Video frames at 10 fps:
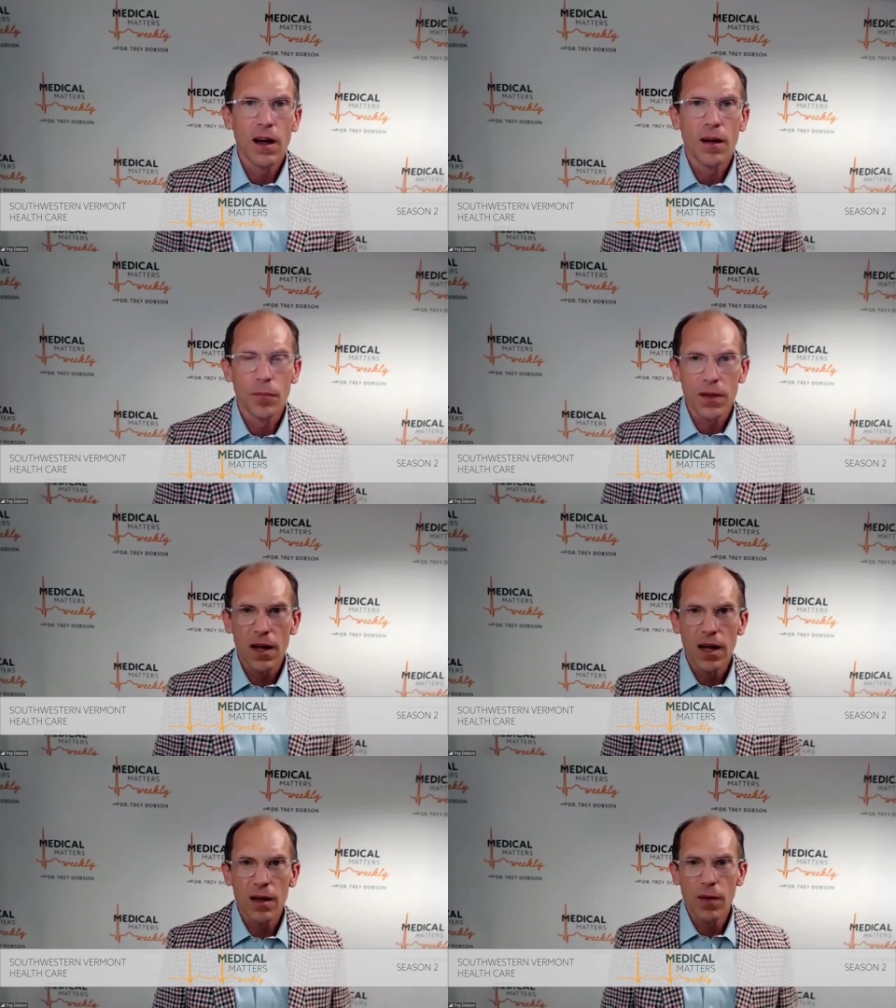um,
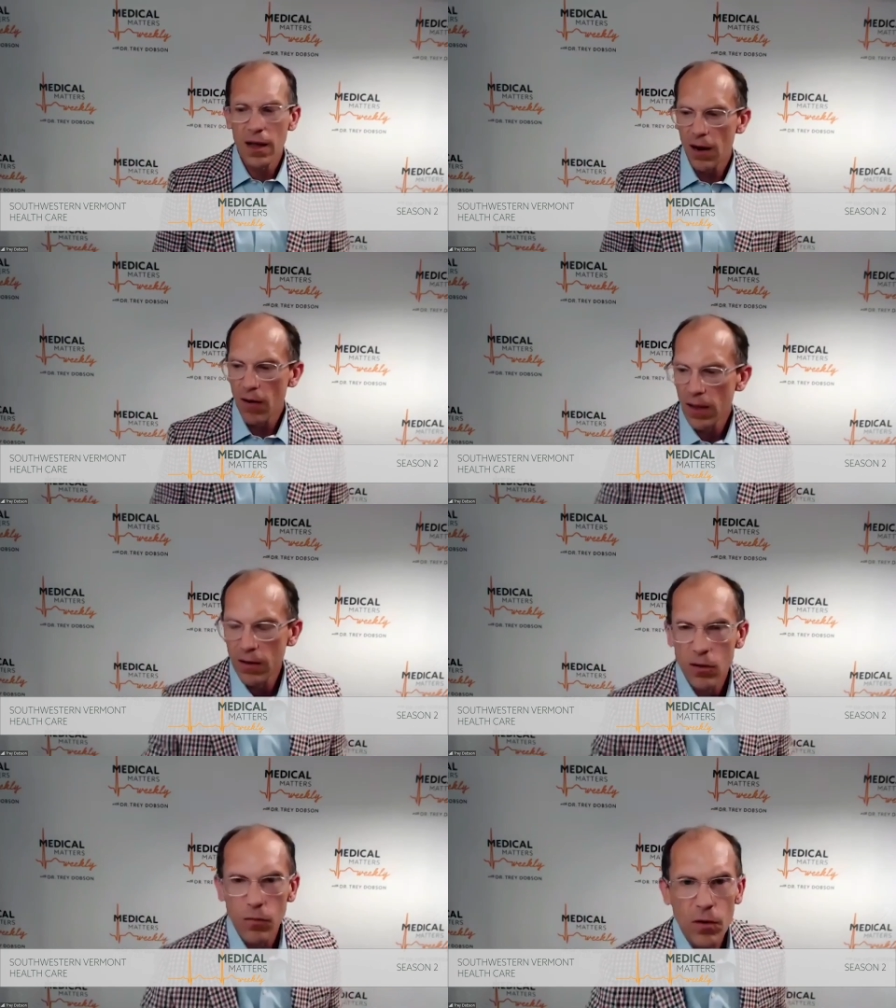not my
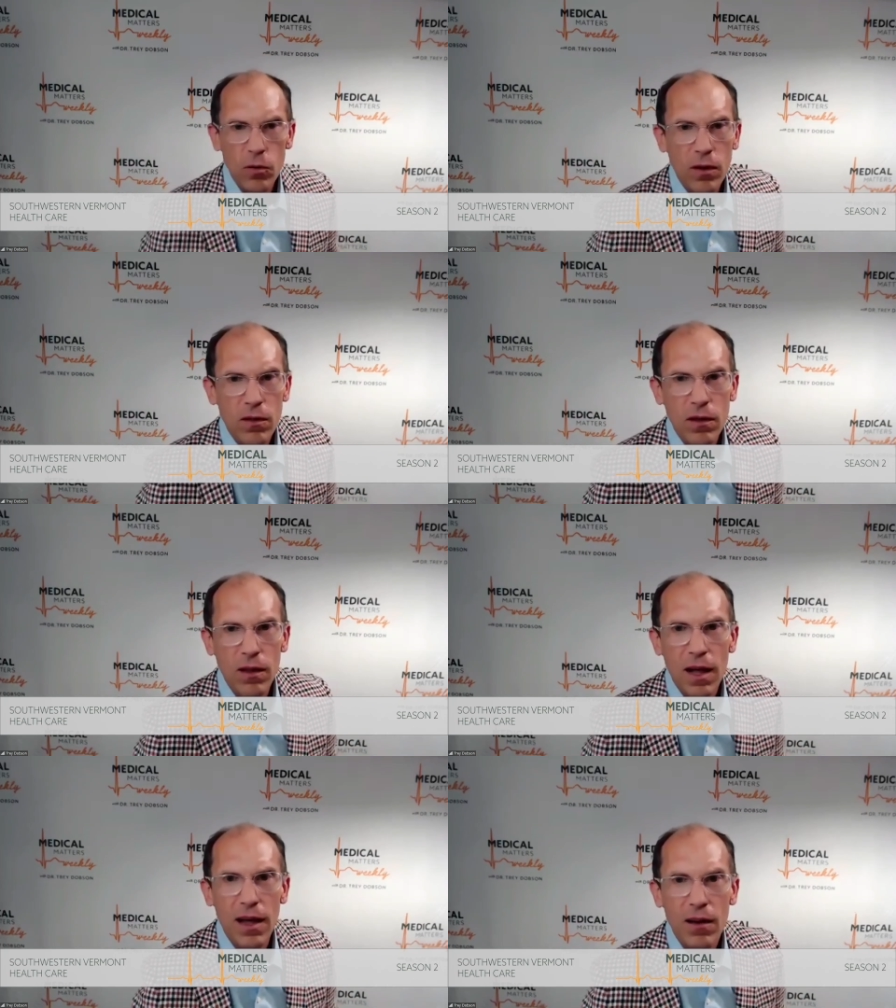area to focus
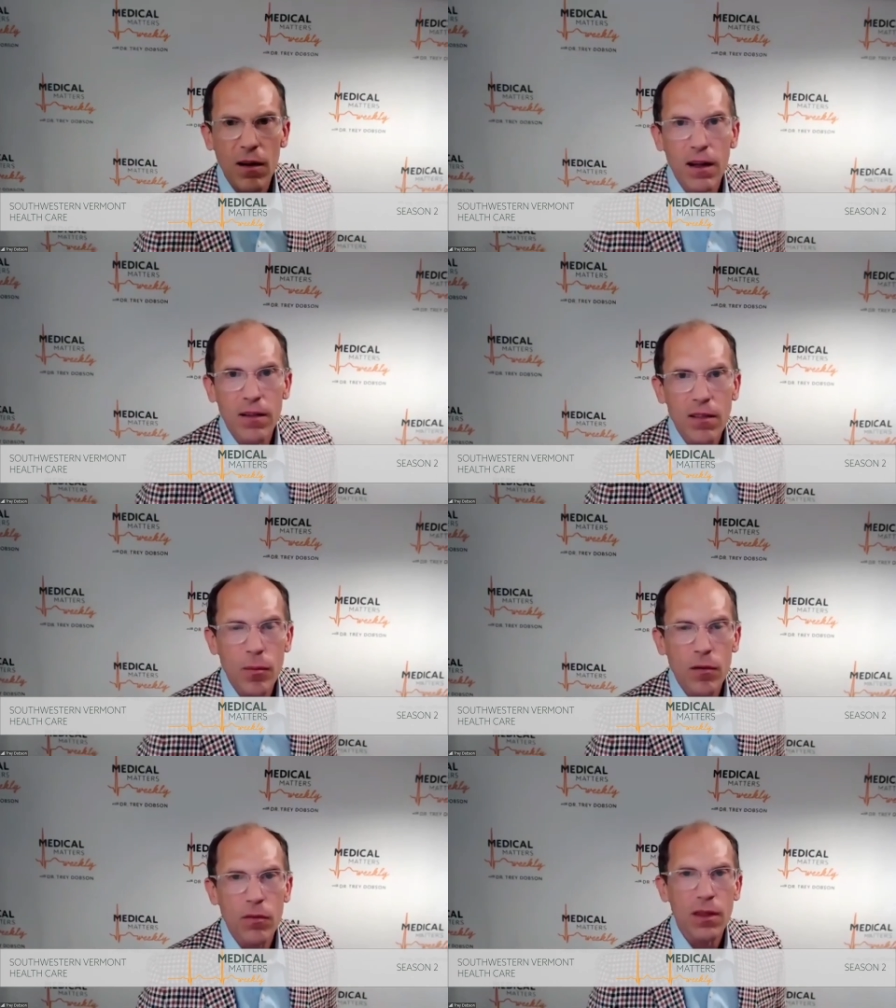a lot on
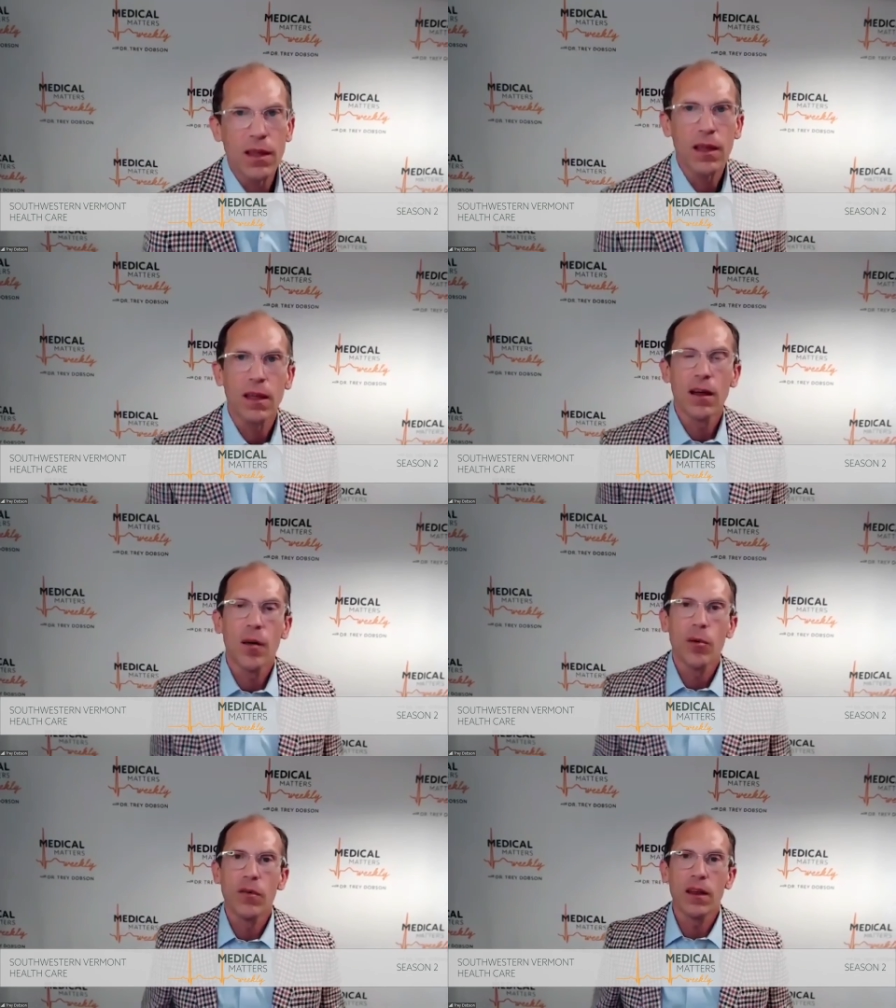some of the
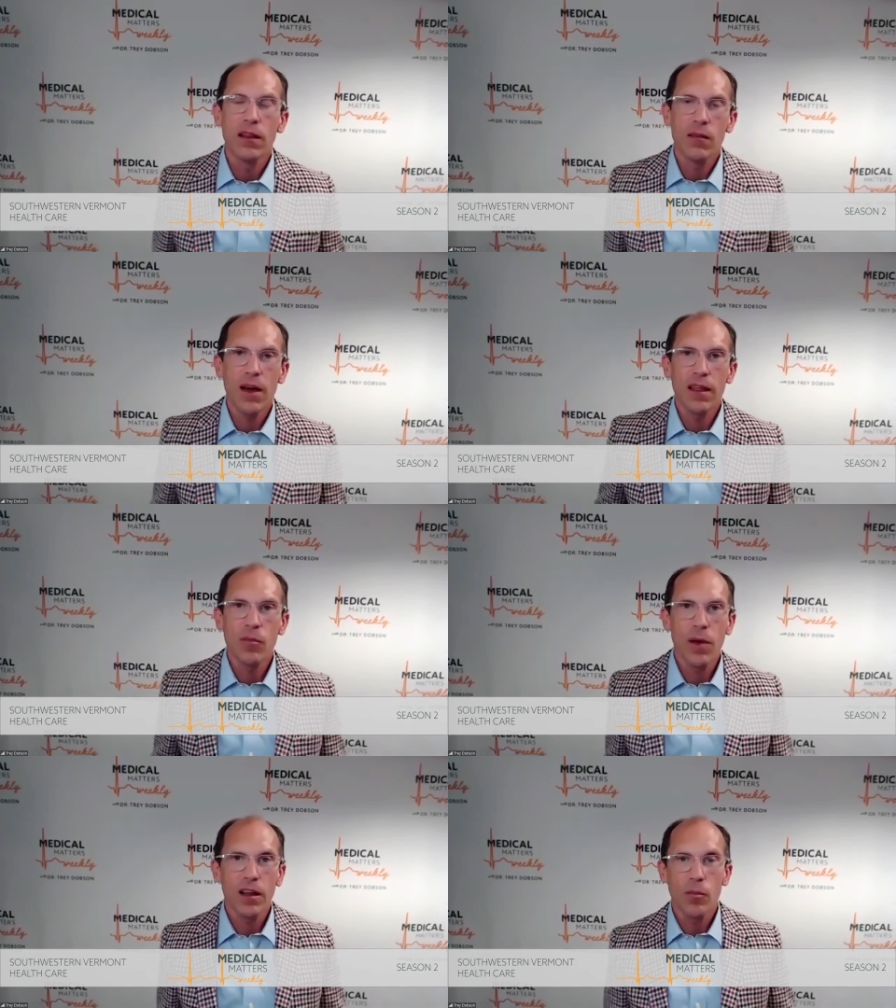uh, preventative
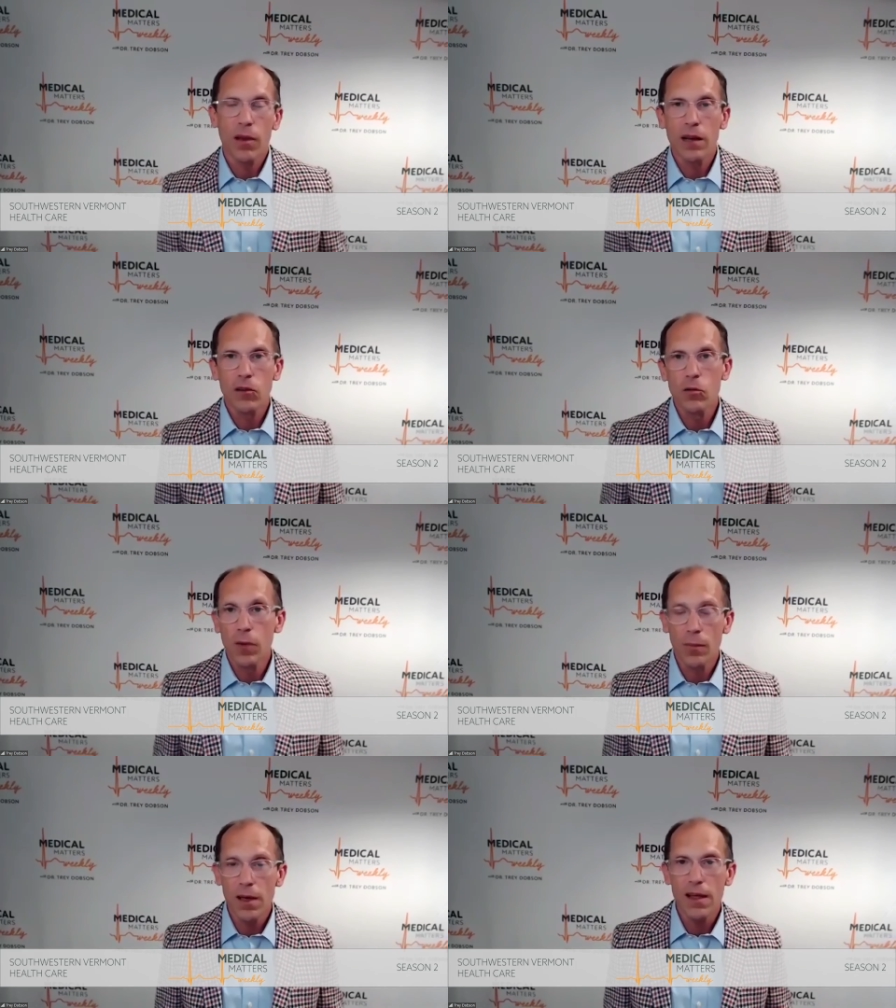aspects, but I
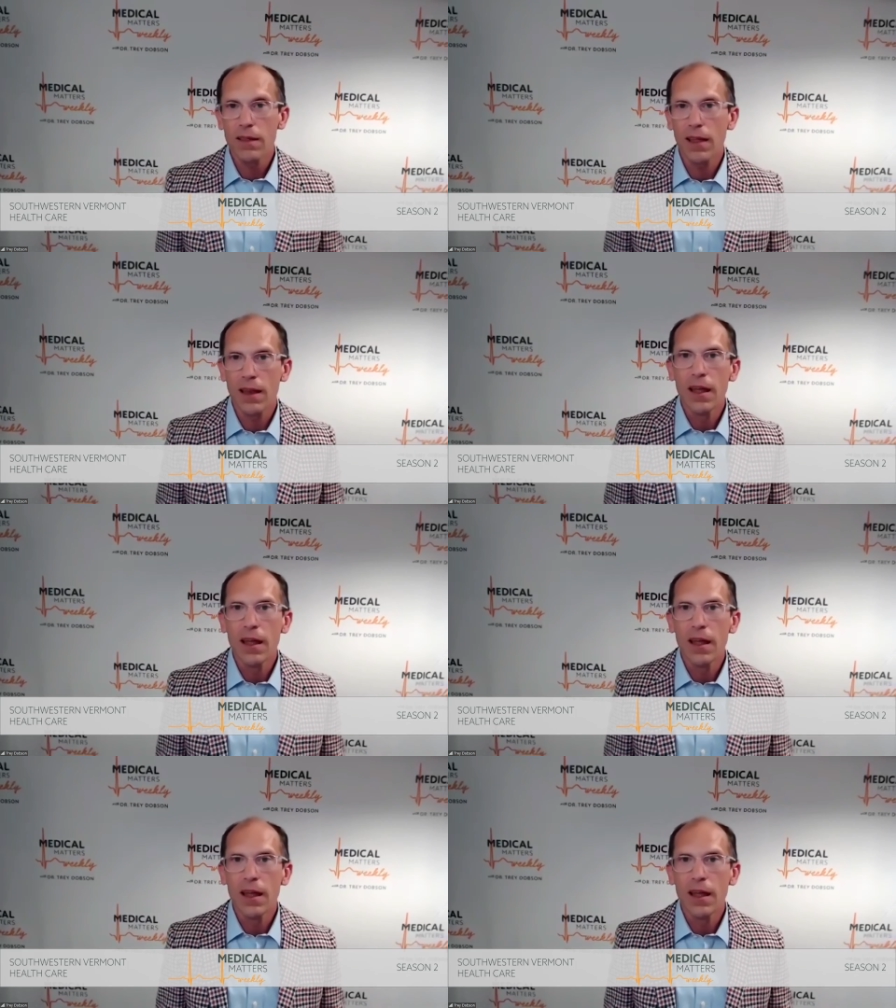do my best.